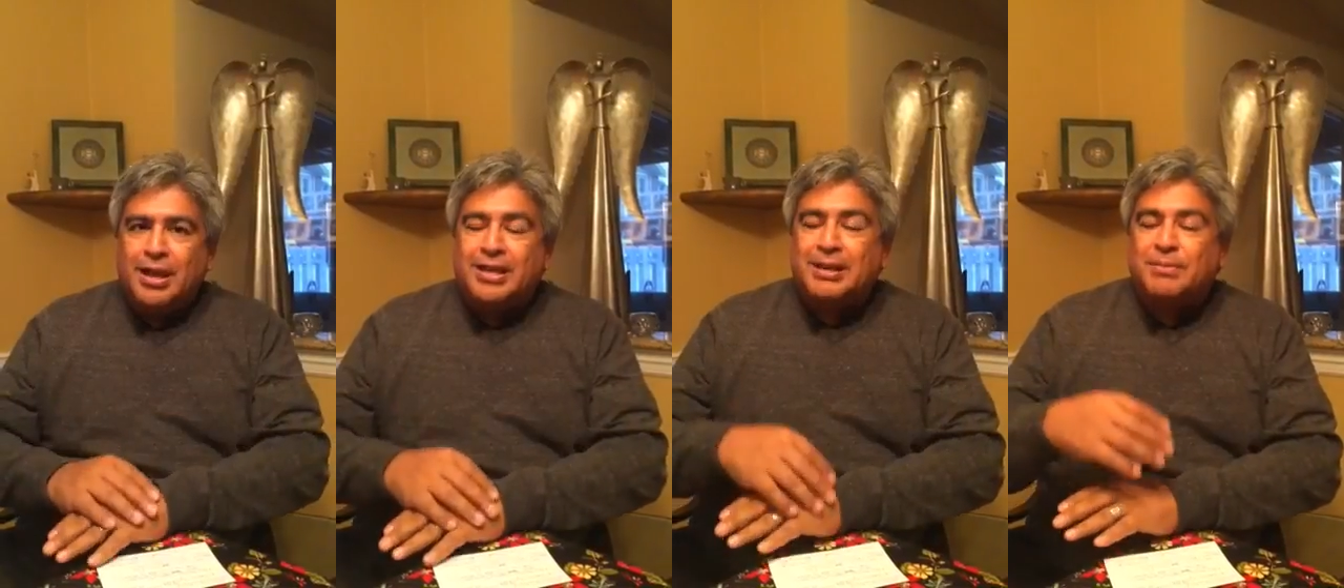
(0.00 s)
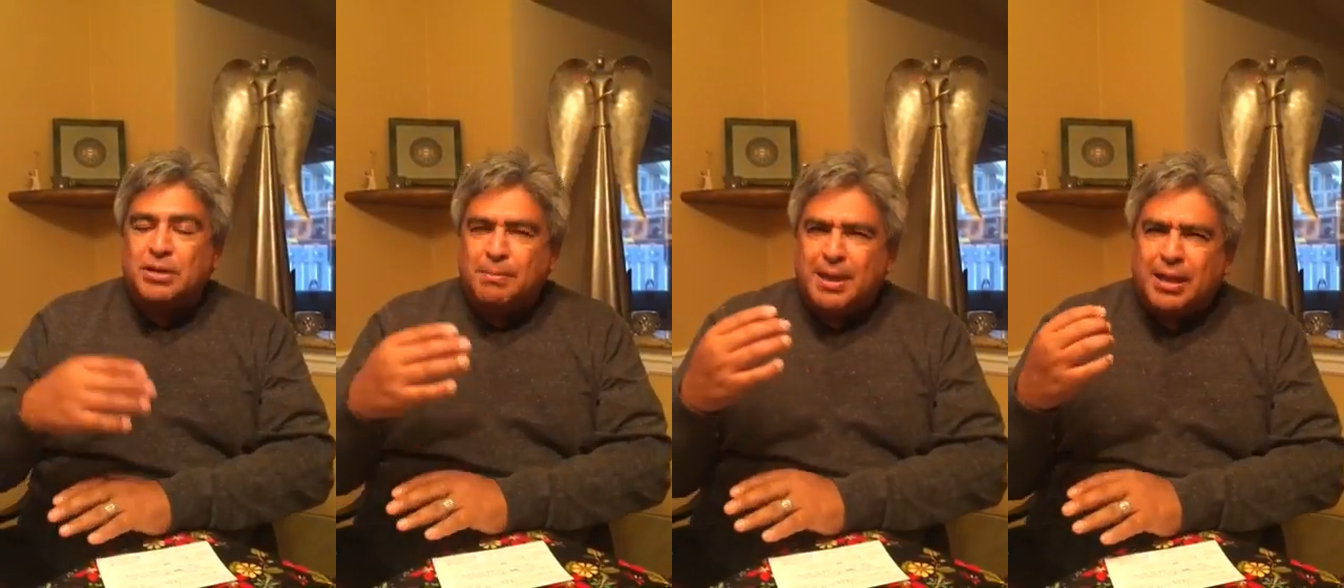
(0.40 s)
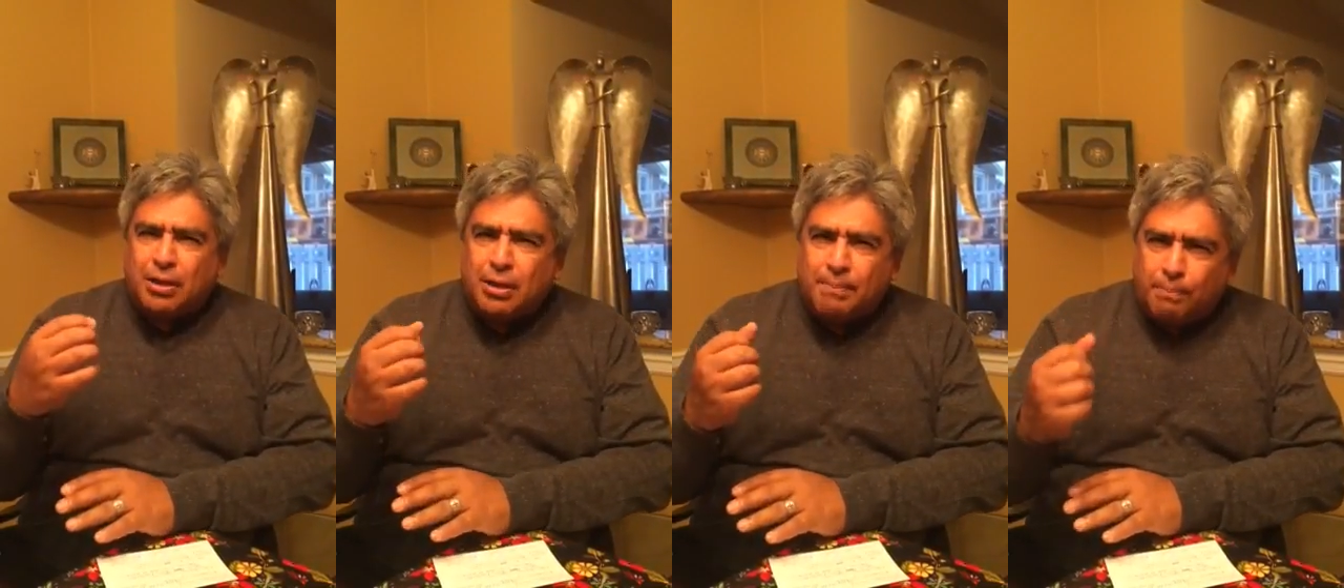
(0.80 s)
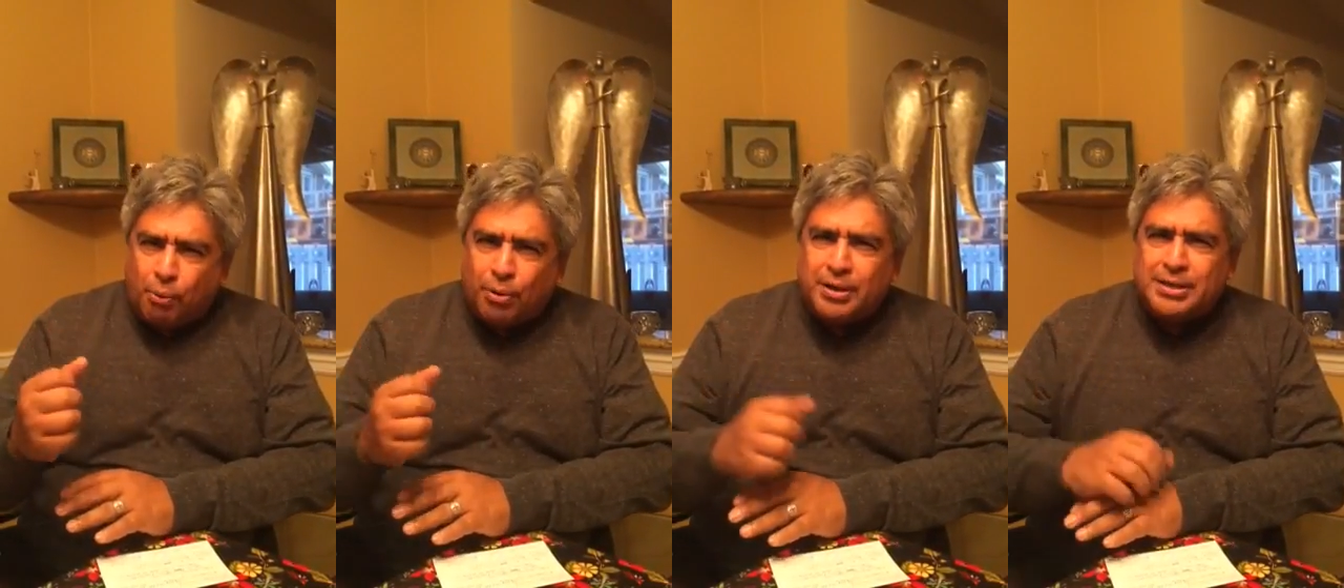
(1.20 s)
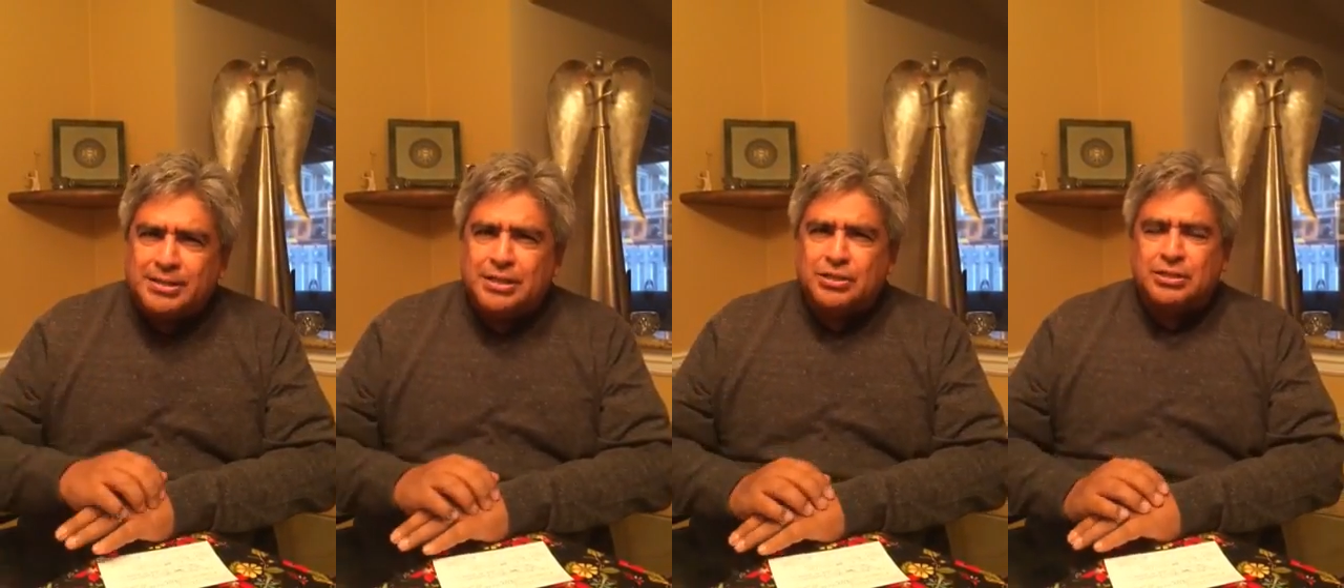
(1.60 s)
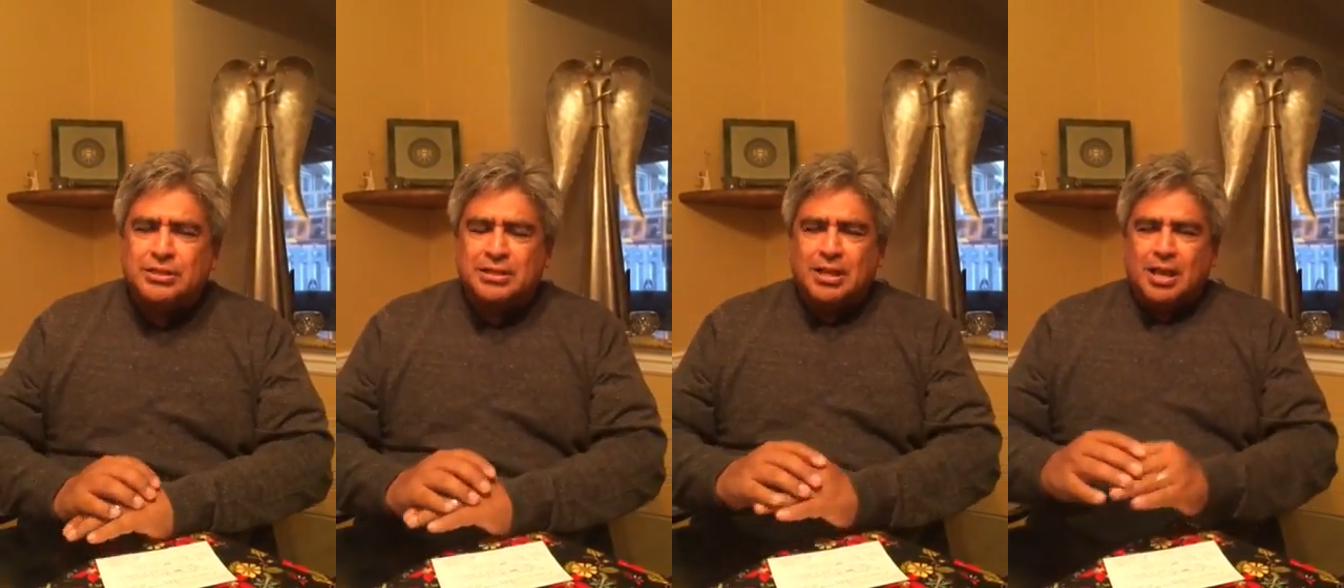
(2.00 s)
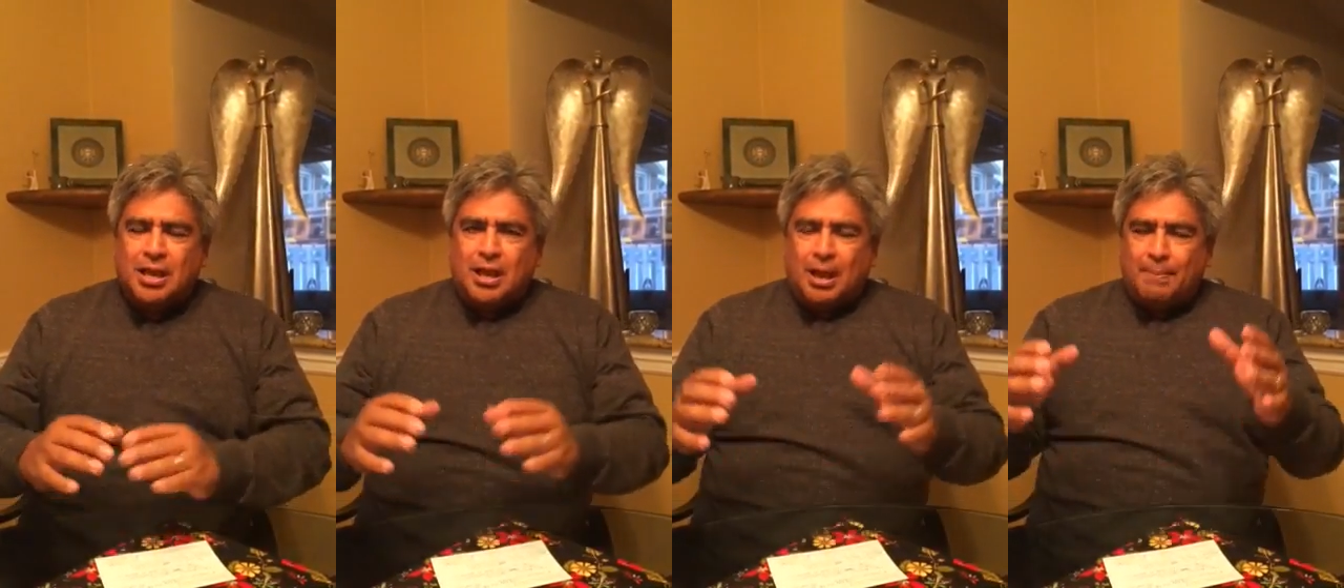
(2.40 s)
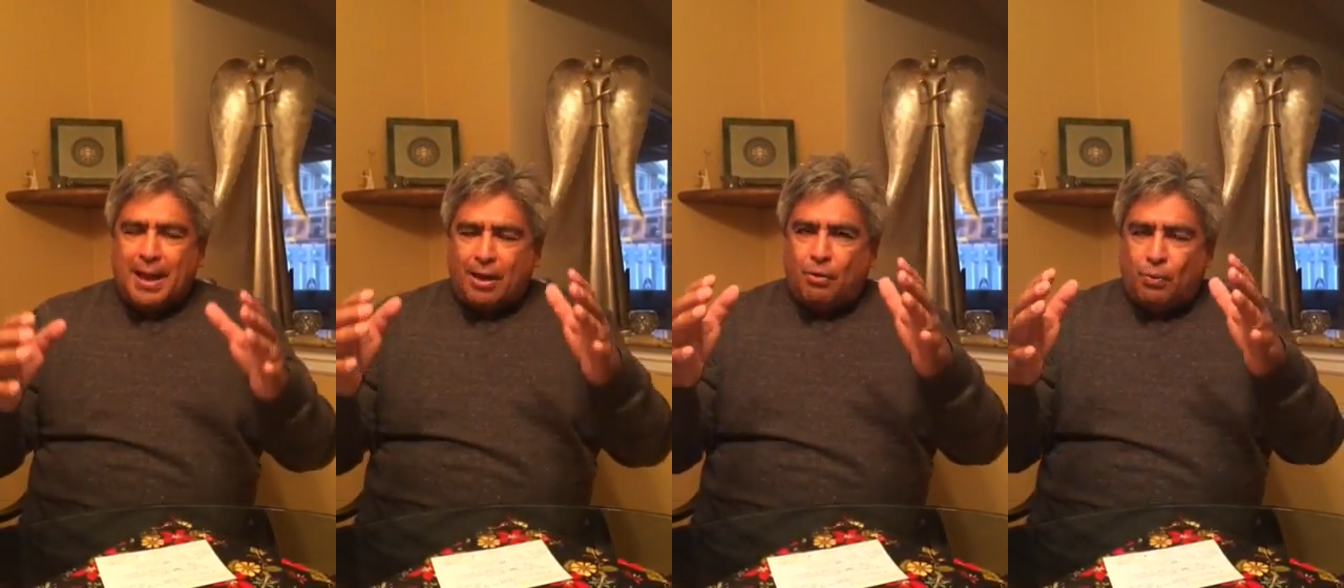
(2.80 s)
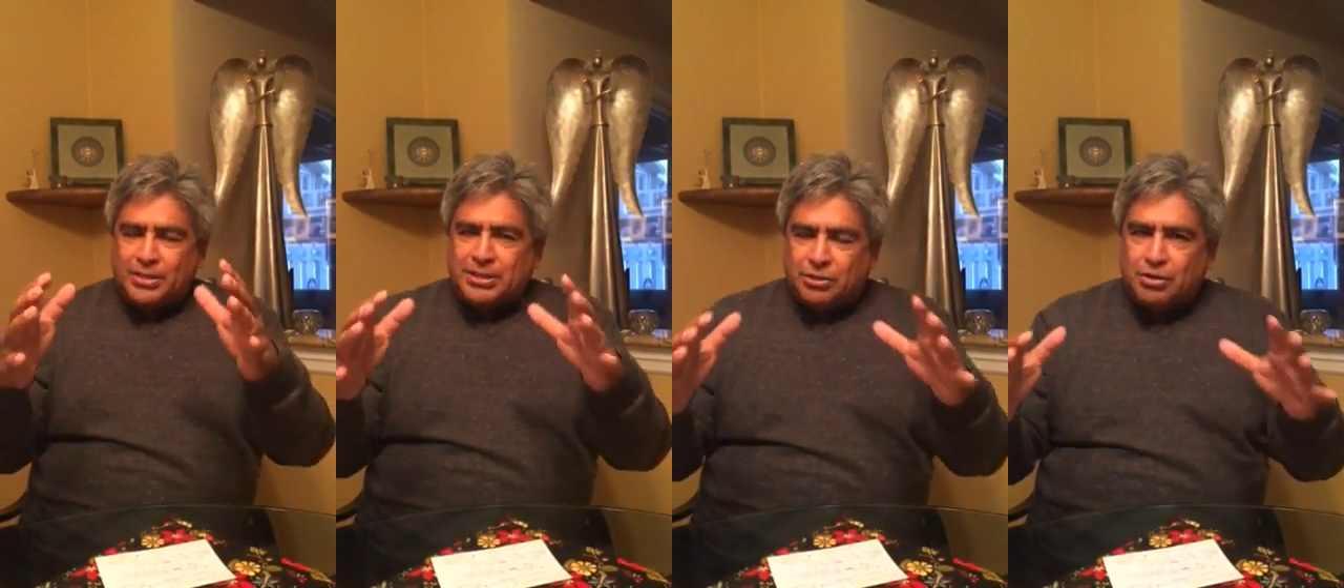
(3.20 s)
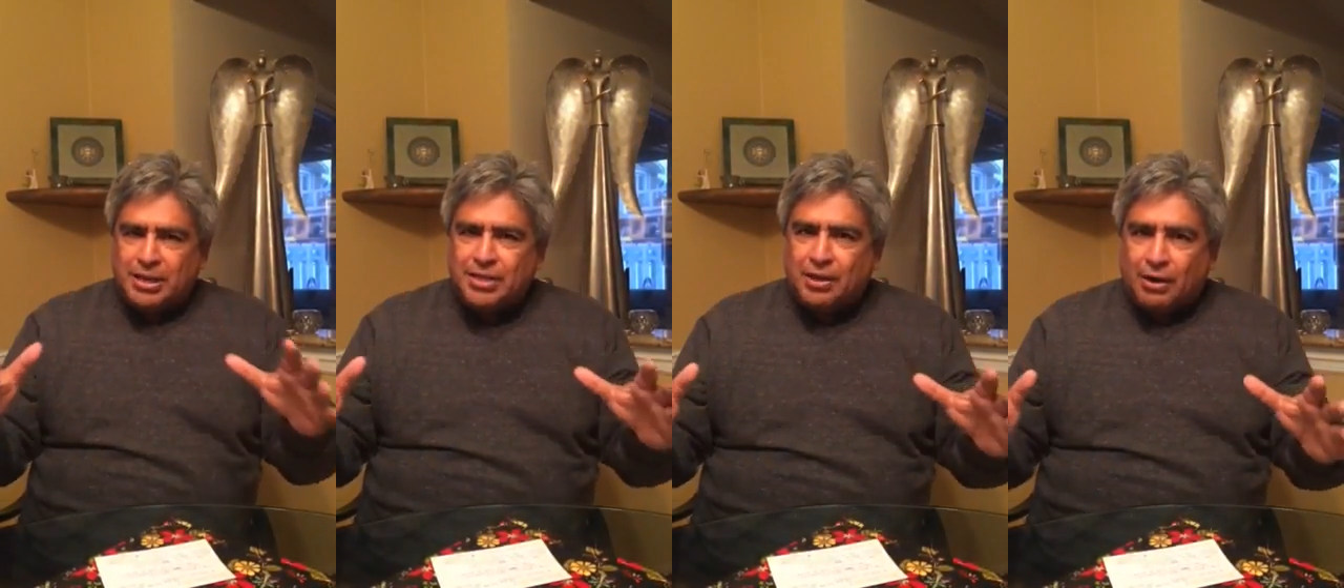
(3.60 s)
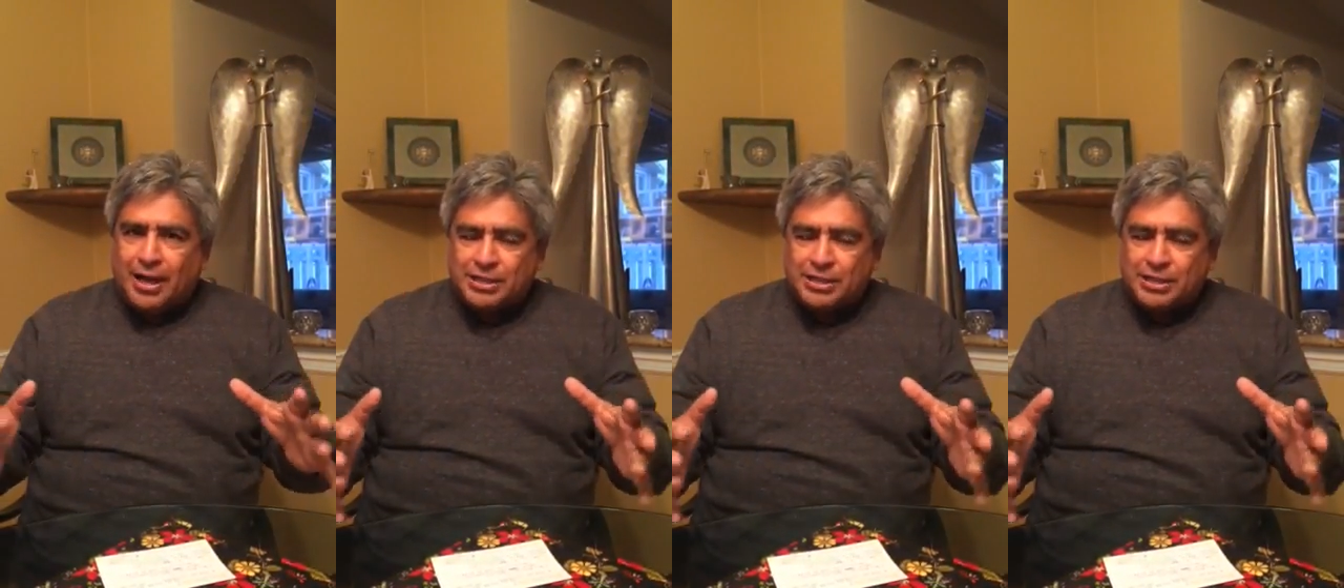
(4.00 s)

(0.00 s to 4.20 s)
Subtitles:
attempting to make important decisions about what's underneath our